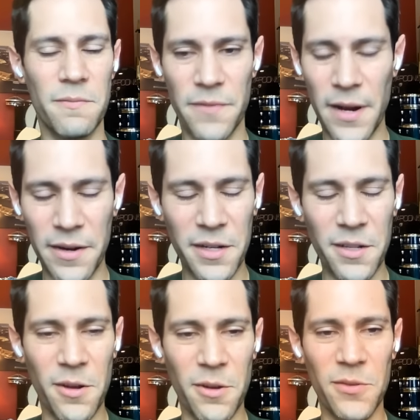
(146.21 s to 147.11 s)
Very
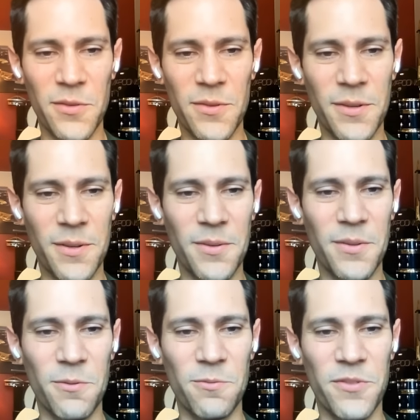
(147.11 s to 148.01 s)
close to
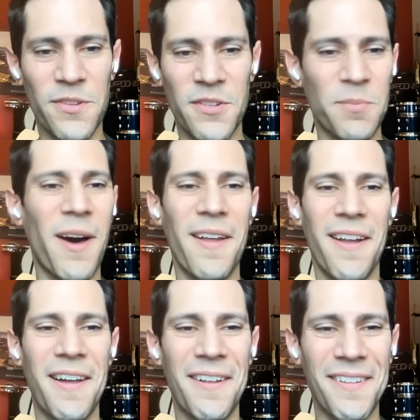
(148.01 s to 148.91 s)
spot
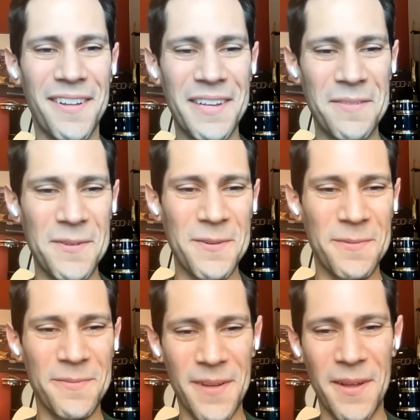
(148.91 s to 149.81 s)
on. I'll give you
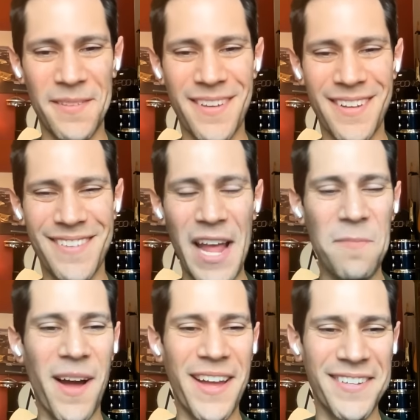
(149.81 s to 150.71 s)
an A
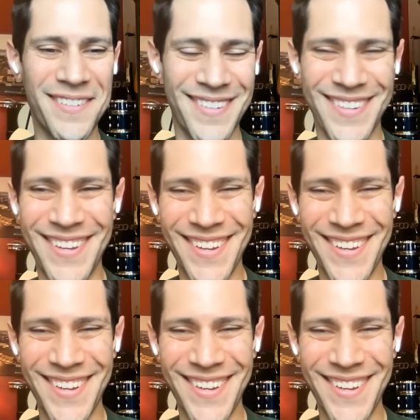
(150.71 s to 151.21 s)
minus.